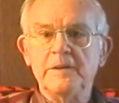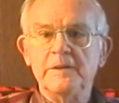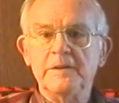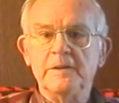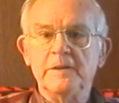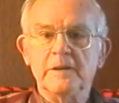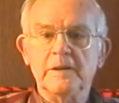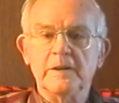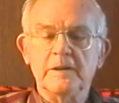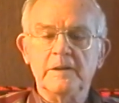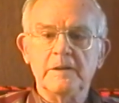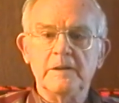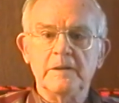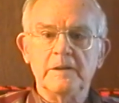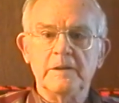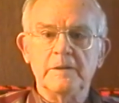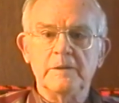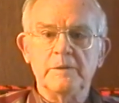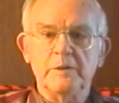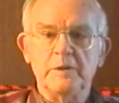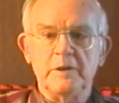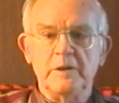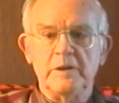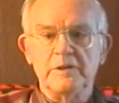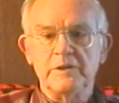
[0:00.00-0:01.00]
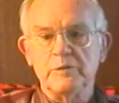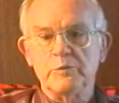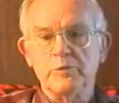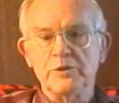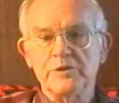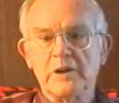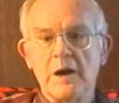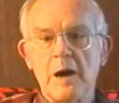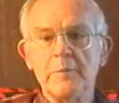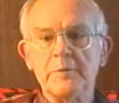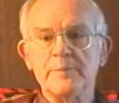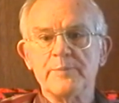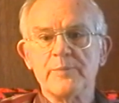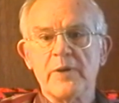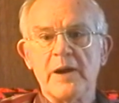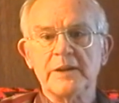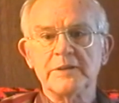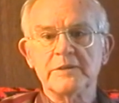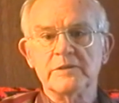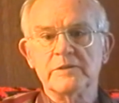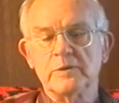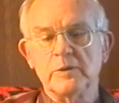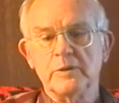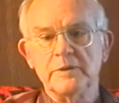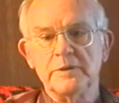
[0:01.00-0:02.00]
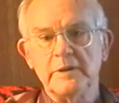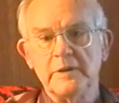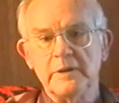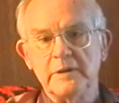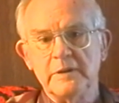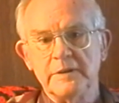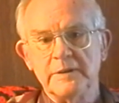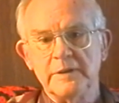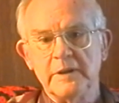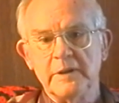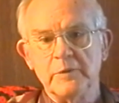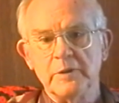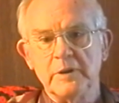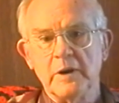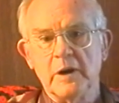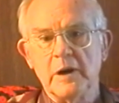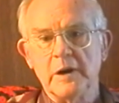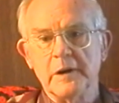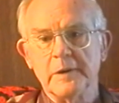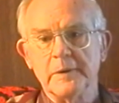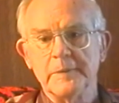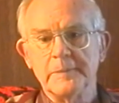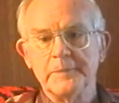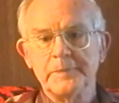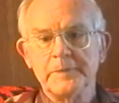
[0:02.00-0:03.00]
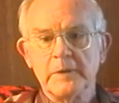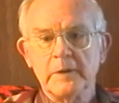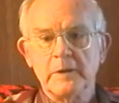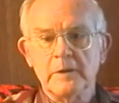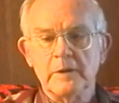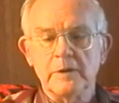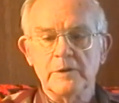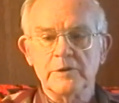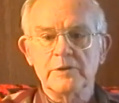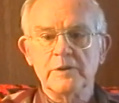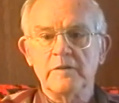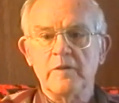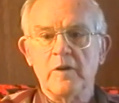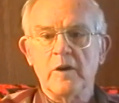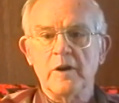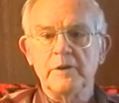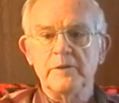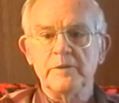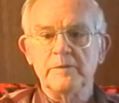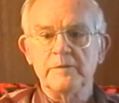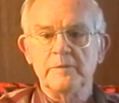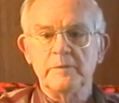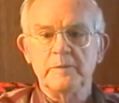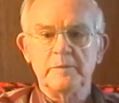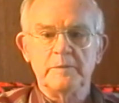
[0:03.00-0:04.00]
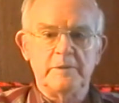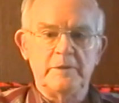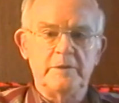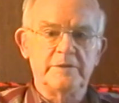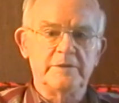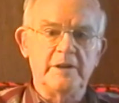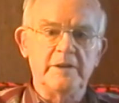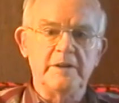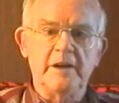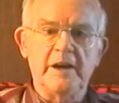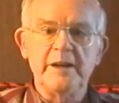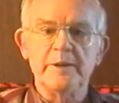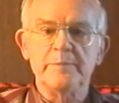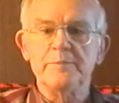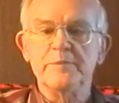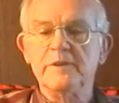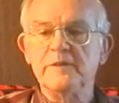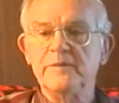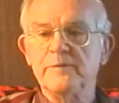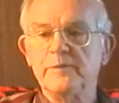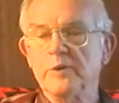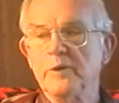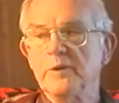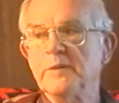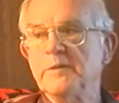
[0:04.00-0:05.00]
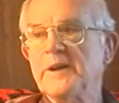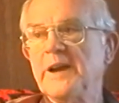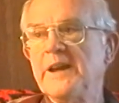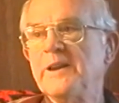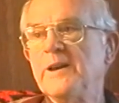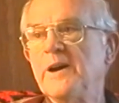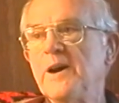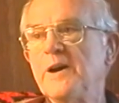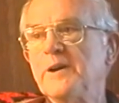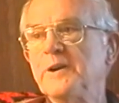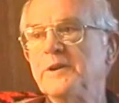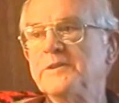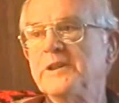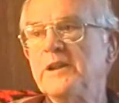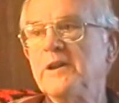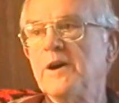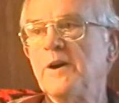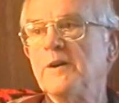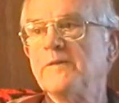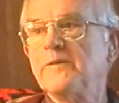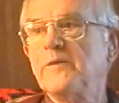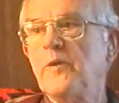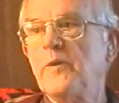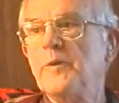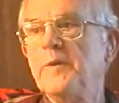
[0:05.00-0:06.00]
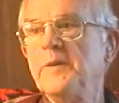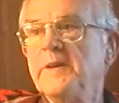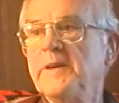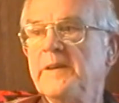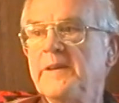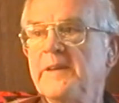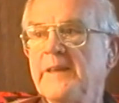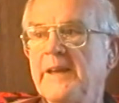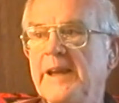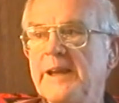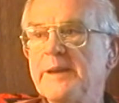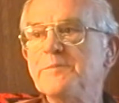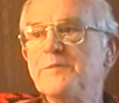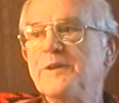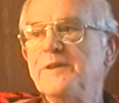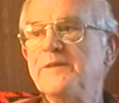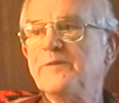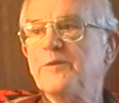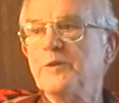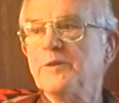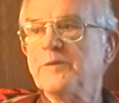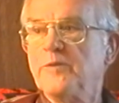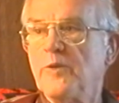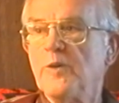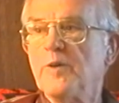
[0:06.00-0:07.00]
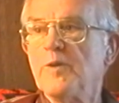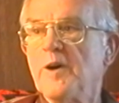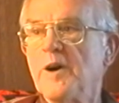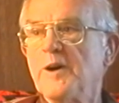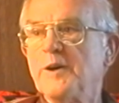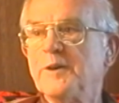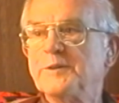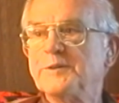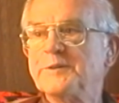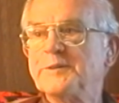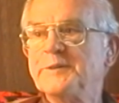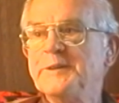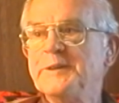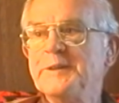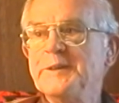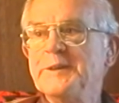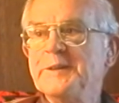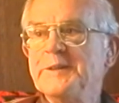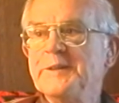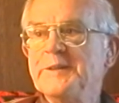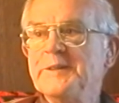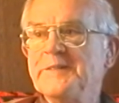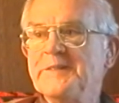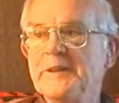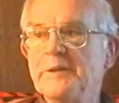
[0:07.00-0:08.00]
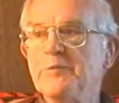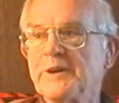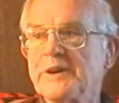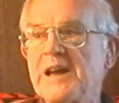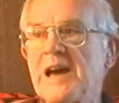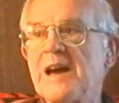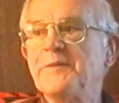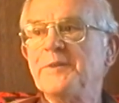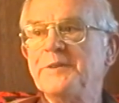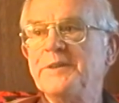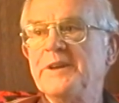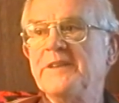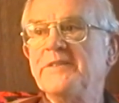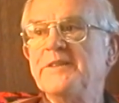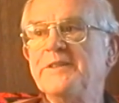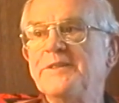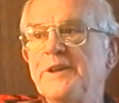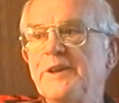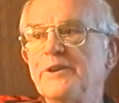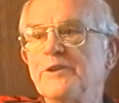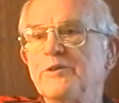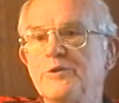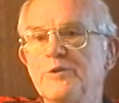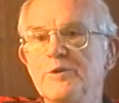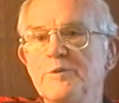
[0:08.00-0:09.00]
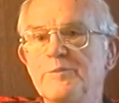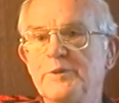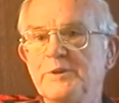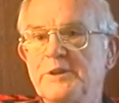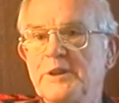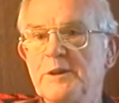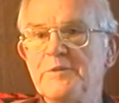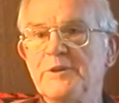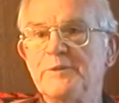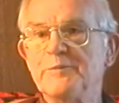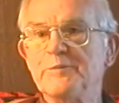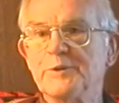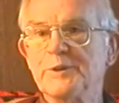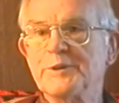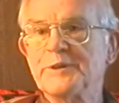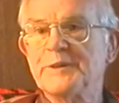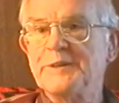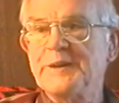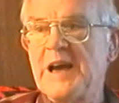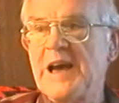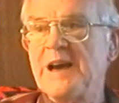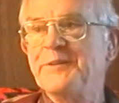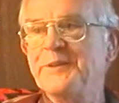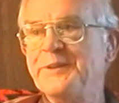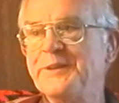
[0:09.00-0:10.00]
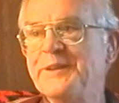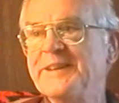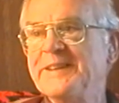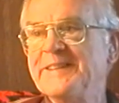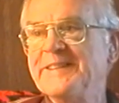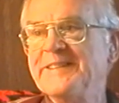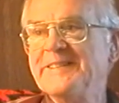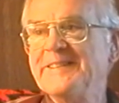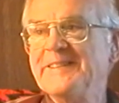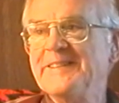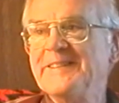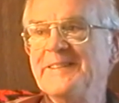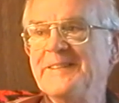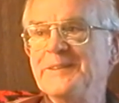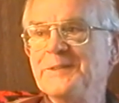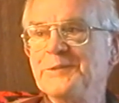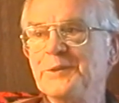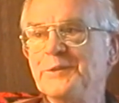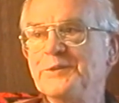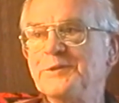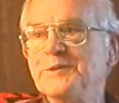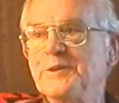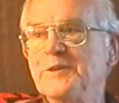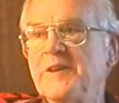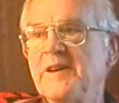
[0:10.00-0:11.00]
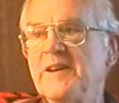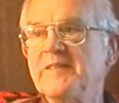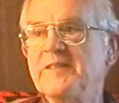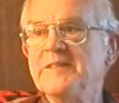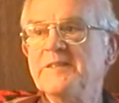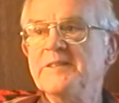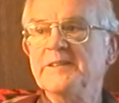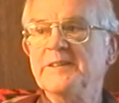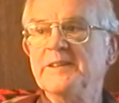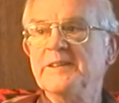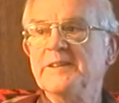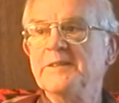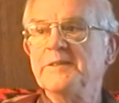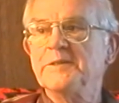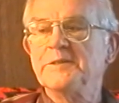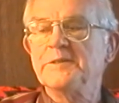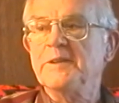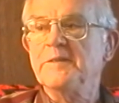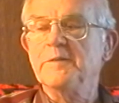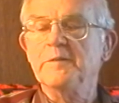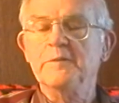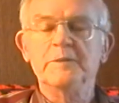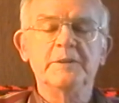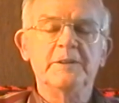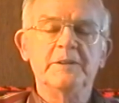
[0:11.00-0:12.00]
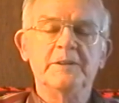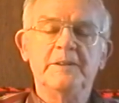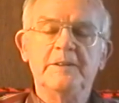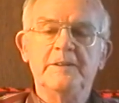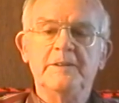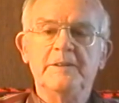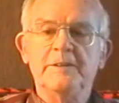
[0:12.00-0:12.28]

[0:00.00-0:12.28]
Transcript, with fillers: And then uh, it was a common practice during then that they would hire, instead of hiring, say, eight men for eight hours, they'd hire eight men for four hours. They work half a day, then another group come in and work half a day. So instead of having, uh, they,